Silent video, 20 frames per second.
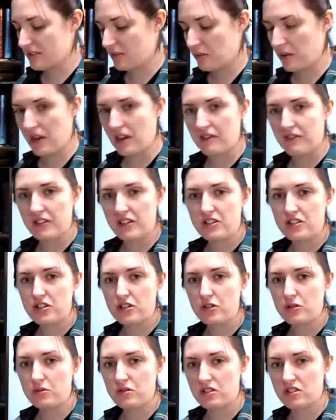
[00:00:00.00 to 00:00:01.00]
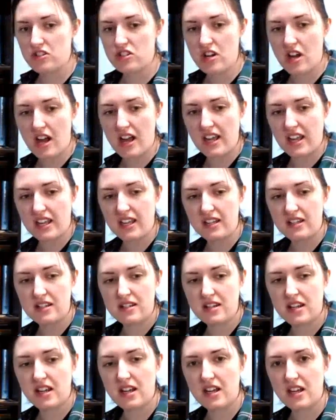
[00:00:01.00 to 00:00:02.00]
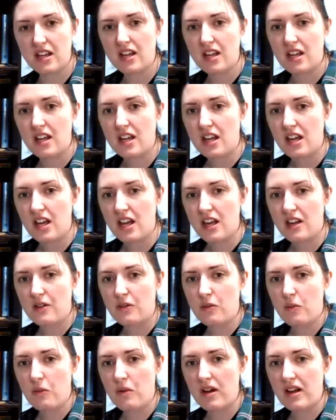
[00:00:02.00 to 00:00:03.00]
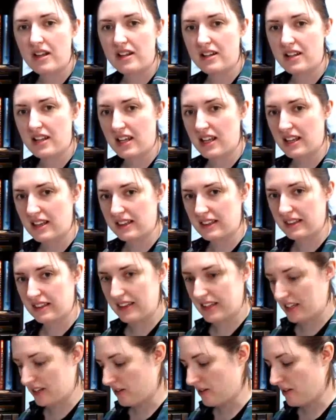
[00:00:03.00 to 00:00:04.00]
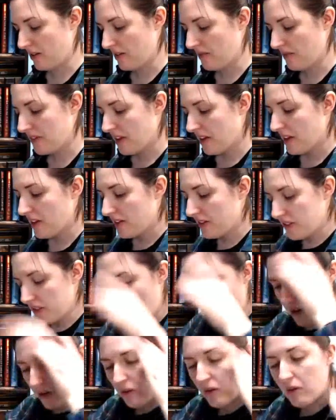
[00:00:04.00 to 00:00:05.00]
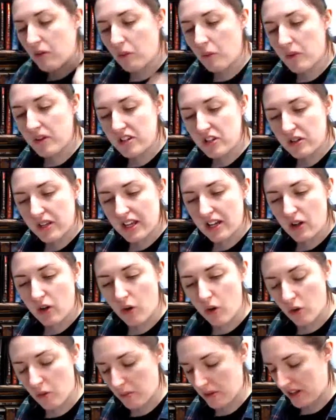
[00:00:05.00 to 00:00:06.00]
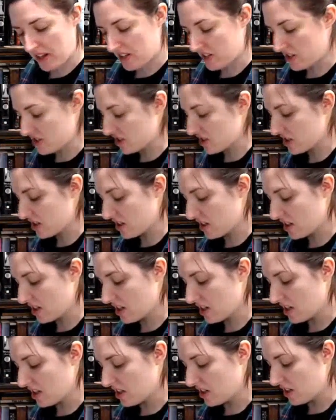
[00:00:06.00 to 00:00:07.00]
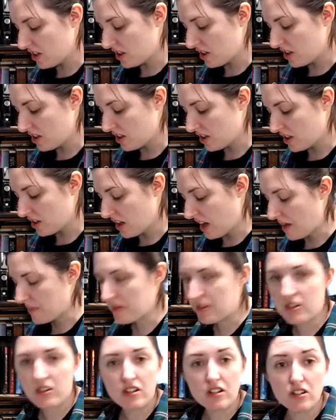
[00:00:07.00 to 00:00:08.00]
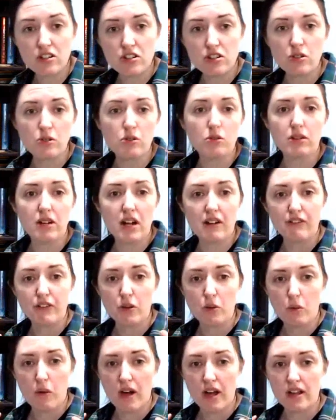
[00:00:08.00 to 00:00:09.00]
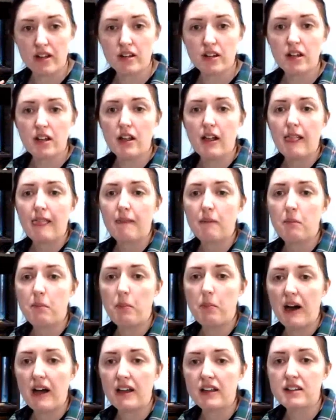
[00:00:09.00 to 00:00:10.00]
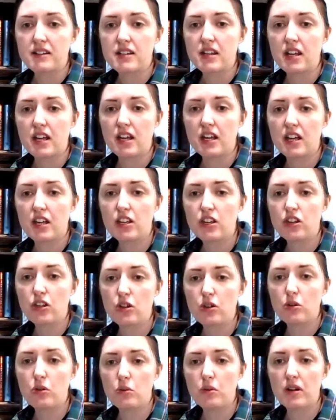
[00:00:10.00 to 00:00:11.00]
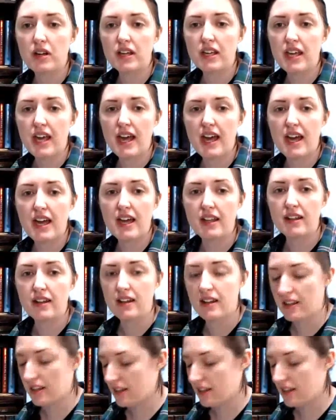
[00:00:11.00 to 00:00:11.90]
We have 2 giant and 1 a little. So when you get a whole bunch, I mean, you can do whatever you want, but you can